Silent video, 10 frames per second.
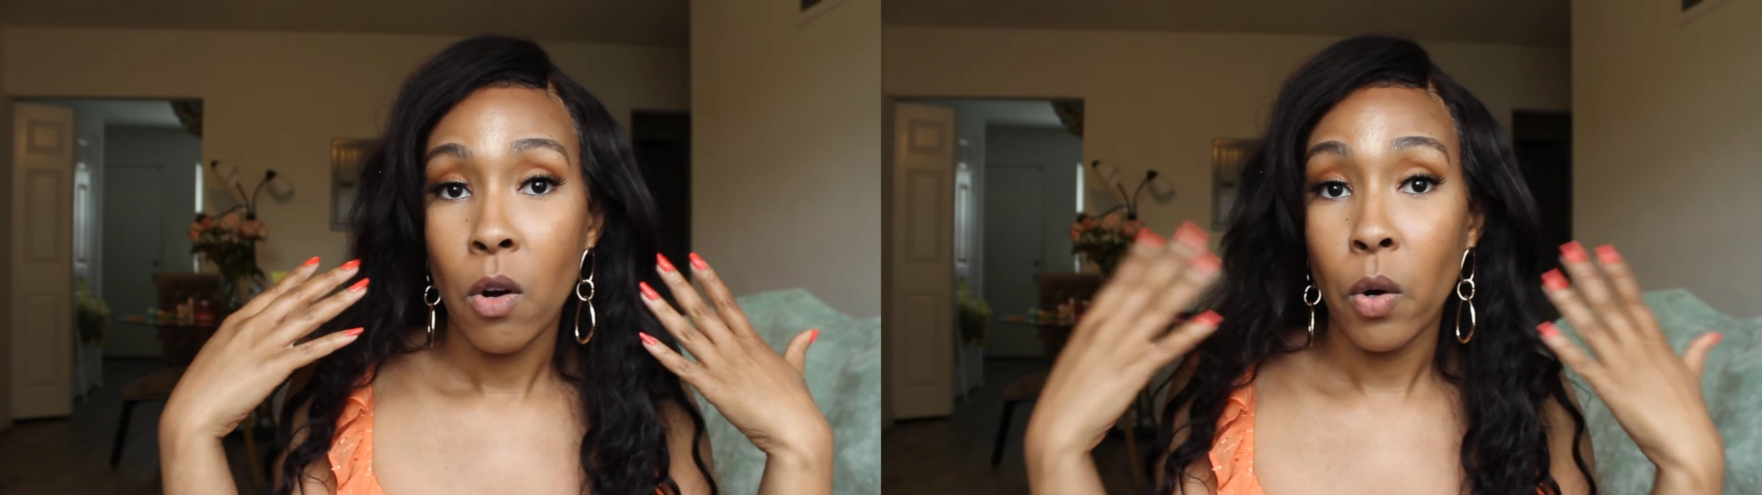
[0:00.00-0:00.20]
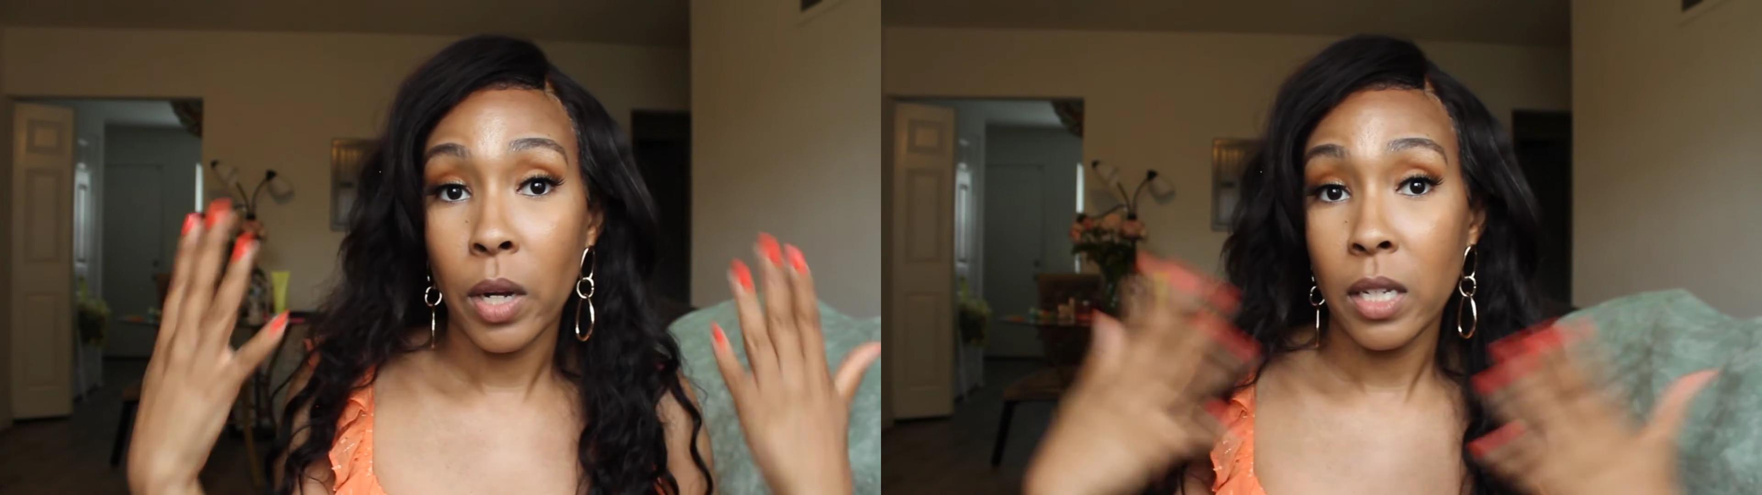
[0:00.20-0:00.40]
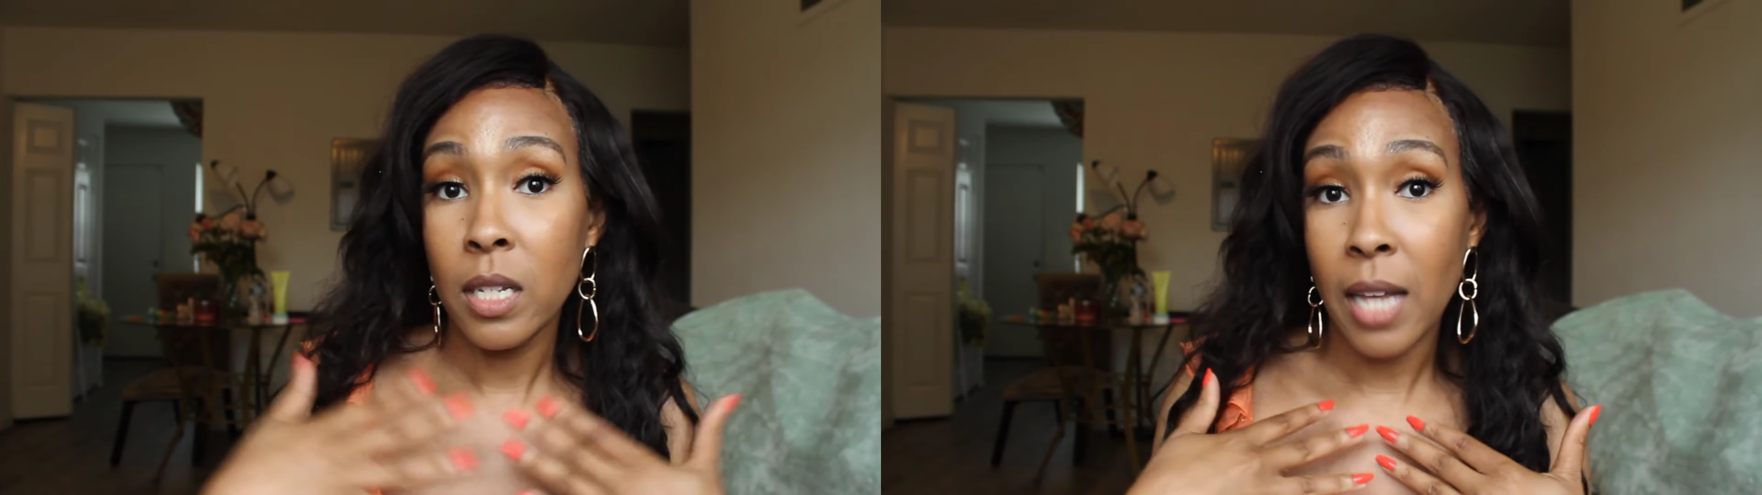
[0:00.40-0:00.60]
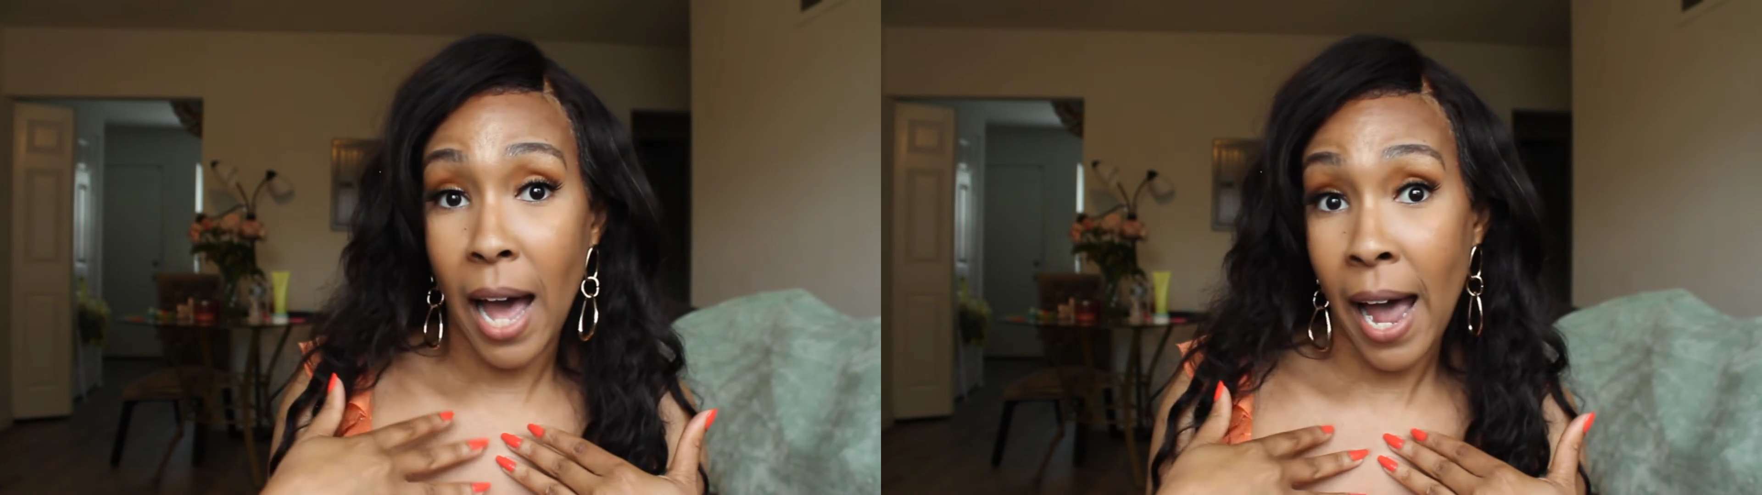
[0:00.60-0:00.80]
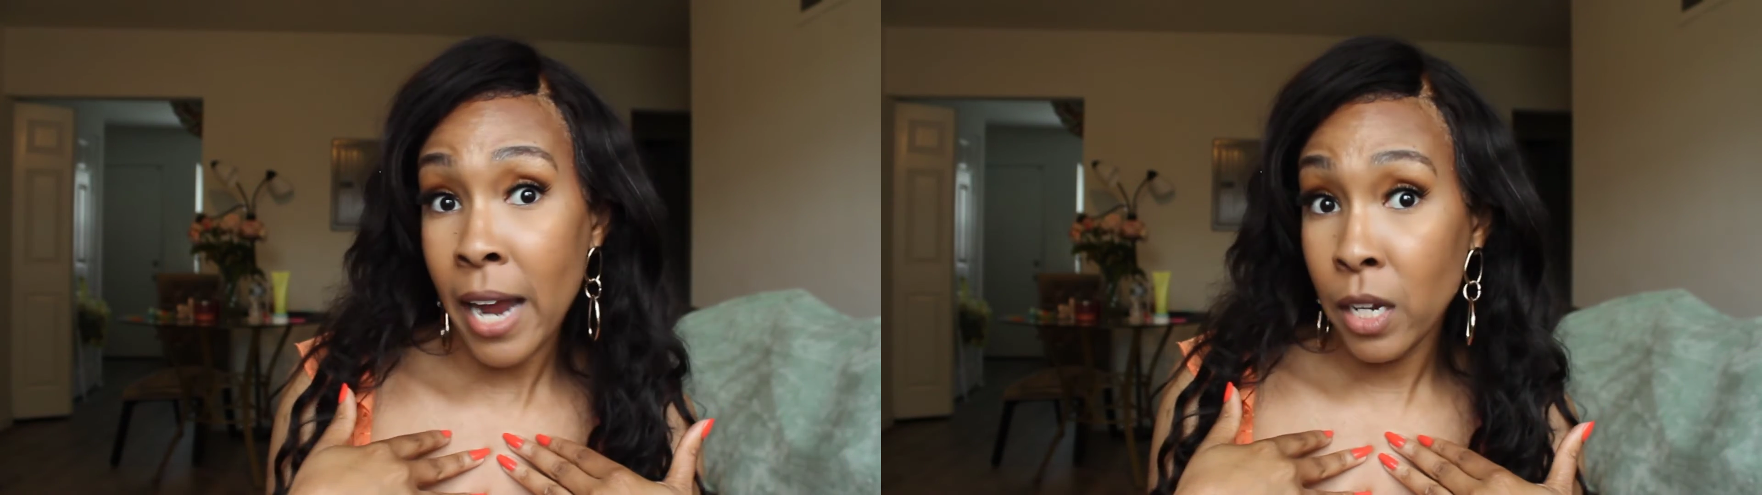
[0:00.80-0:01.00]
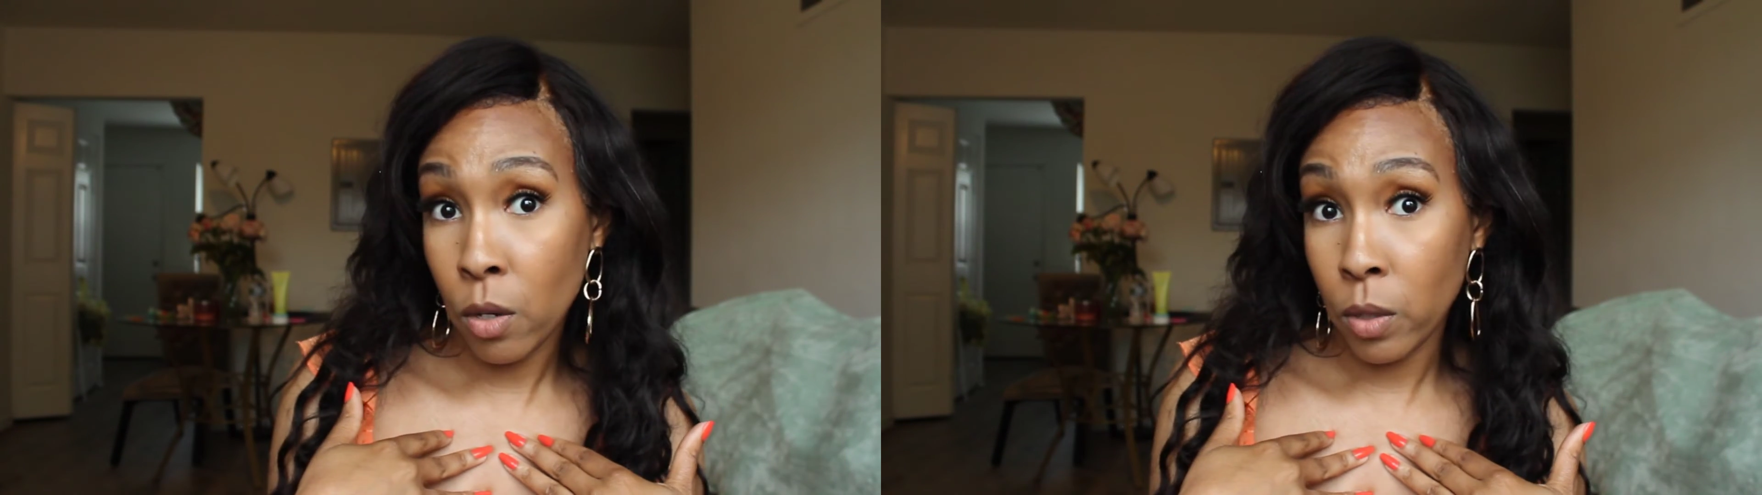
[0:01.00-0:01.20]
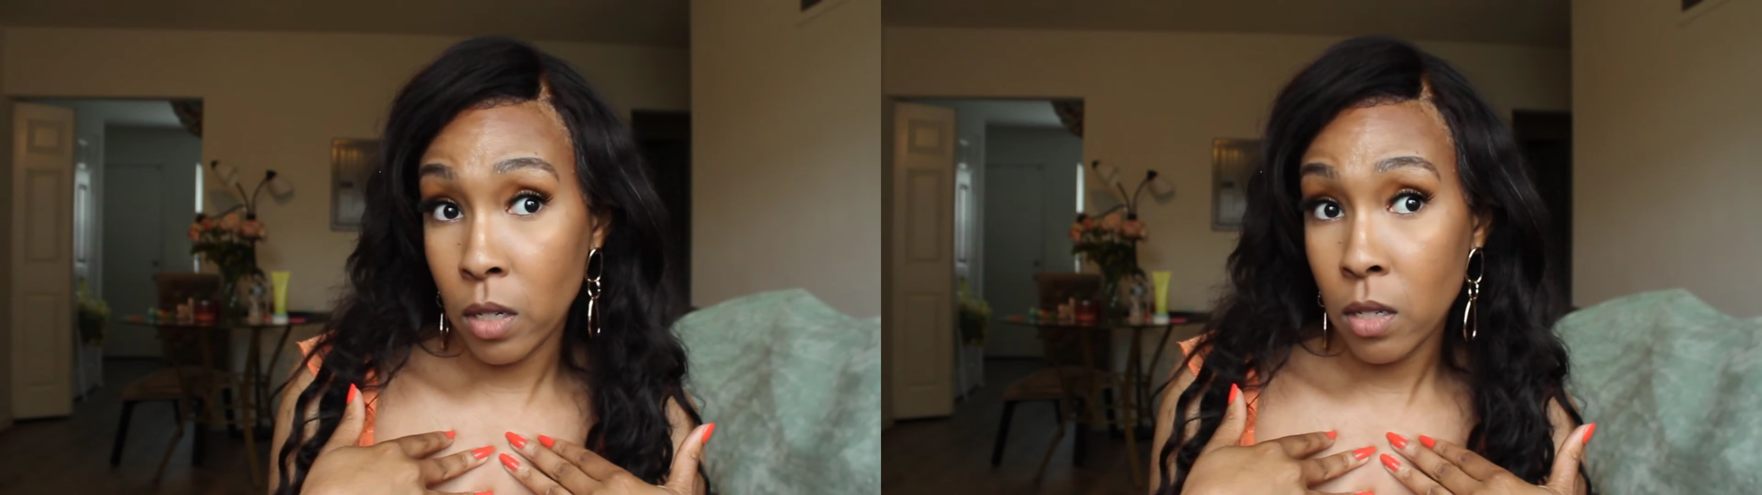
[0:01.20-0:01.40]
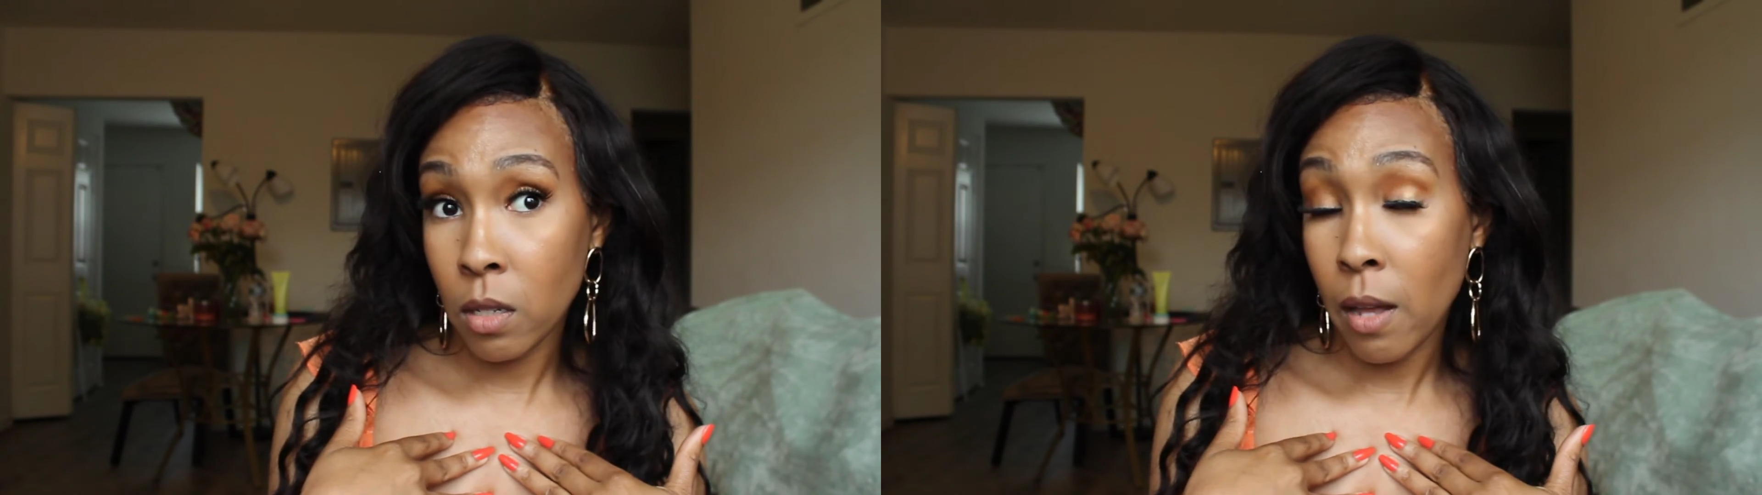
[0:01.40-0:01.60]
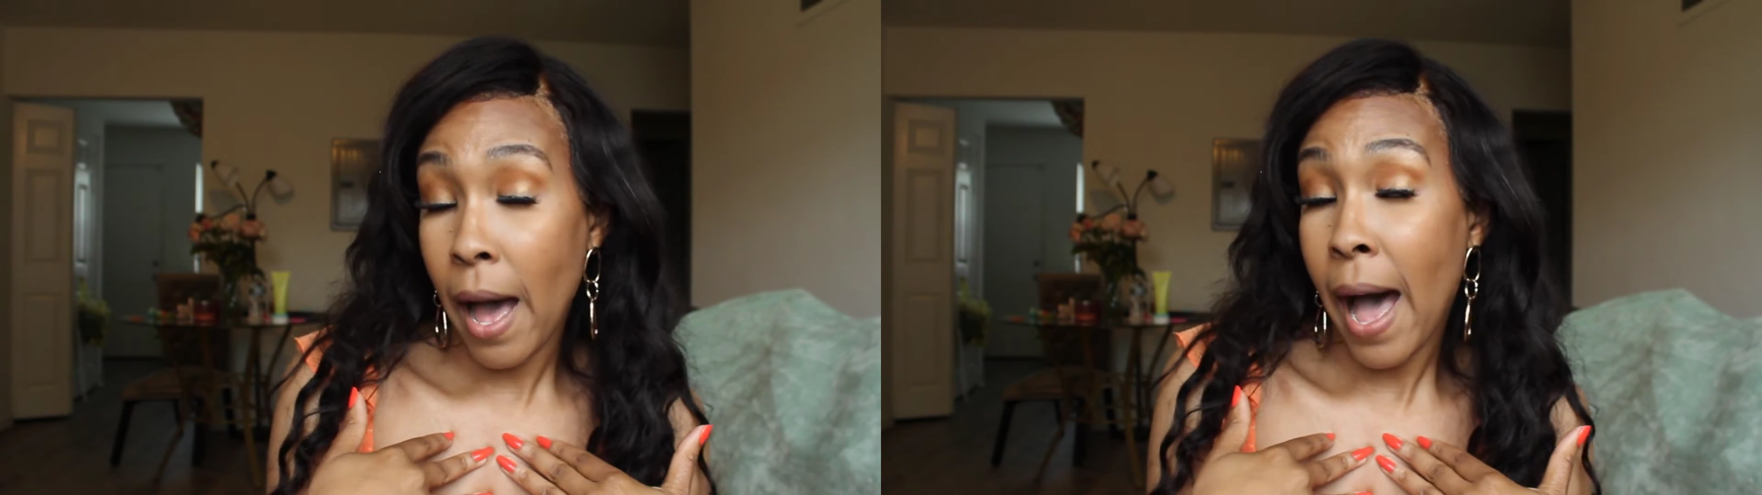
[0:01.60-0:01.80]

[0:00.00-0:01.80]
or at least I notice,